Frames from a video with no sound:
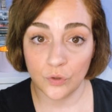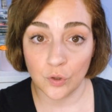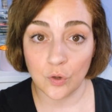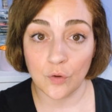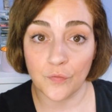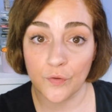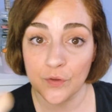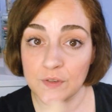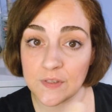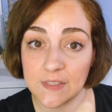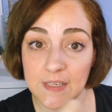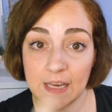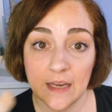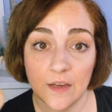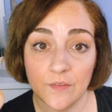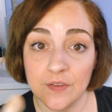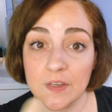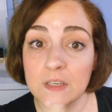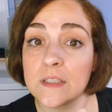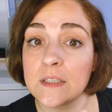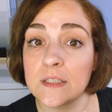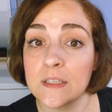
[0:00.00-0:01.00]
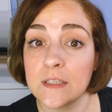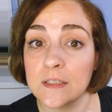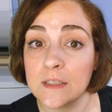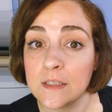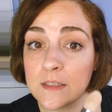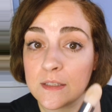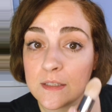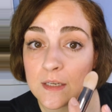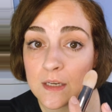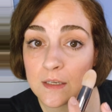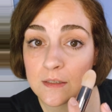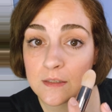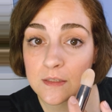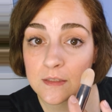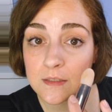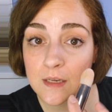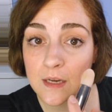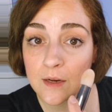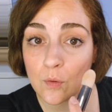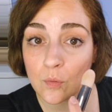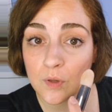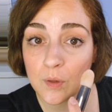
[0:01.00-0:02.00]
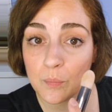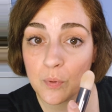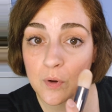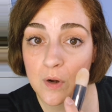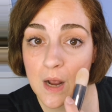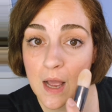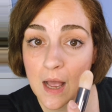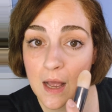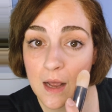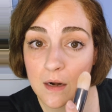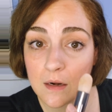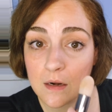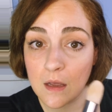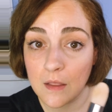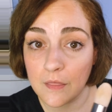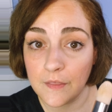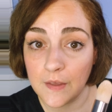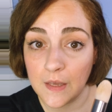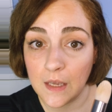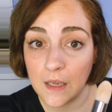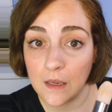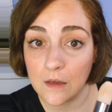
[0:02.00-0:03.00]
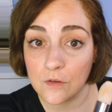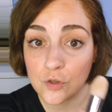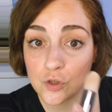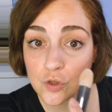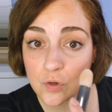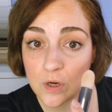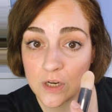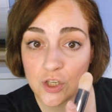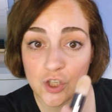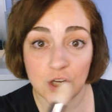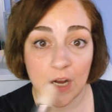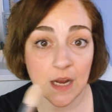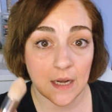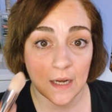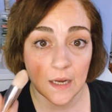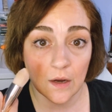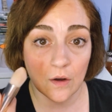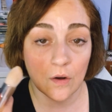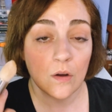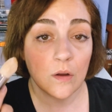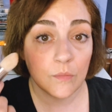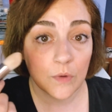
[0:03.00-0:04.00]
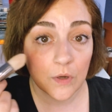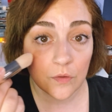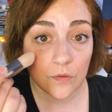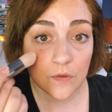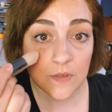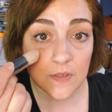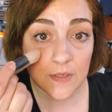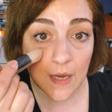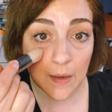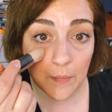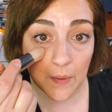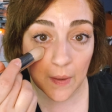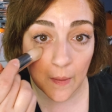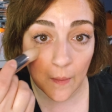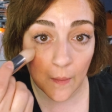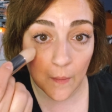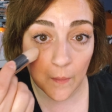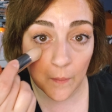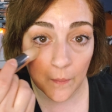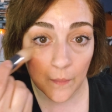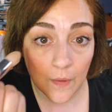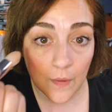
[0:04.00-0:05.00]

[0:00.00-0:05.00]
for the sake of consistency, since I only put on the straight shade here, I'm going to do the same here.